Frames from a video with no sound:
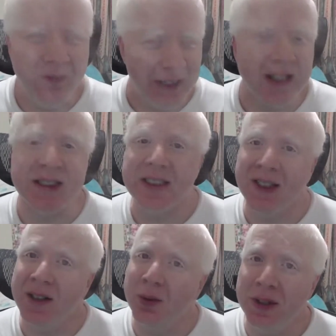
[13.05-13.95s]
Yes,
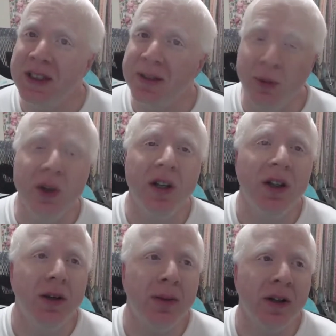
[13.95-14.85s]
I quit
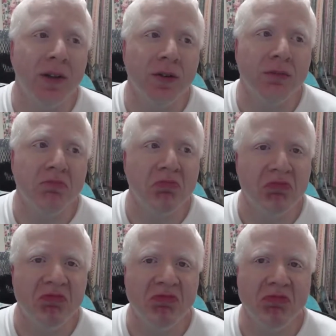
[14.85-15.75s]
smoking about
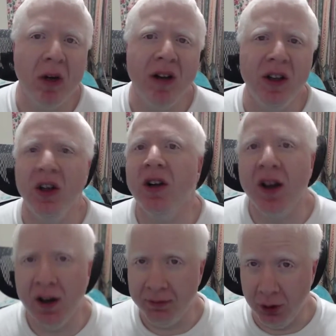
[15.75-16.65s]
a year and a
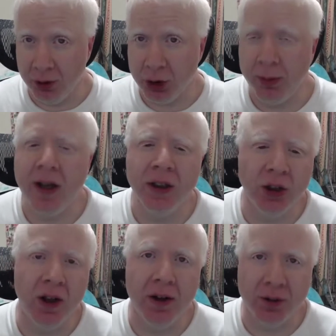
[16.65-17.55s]
half ago. So back in
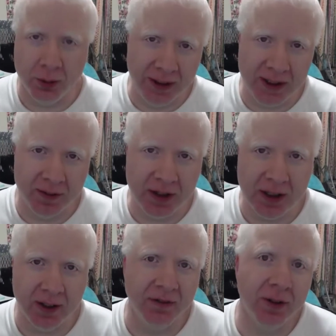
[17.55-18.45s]
July of
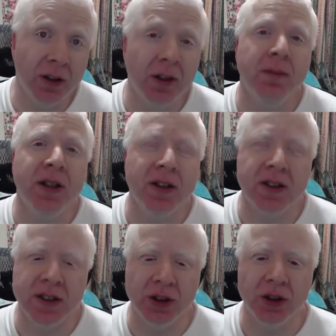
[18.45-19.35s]
2017, I finally made the
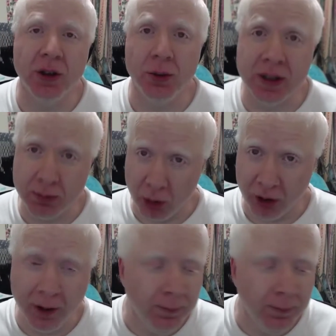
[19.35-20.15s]
decision to quit smoking.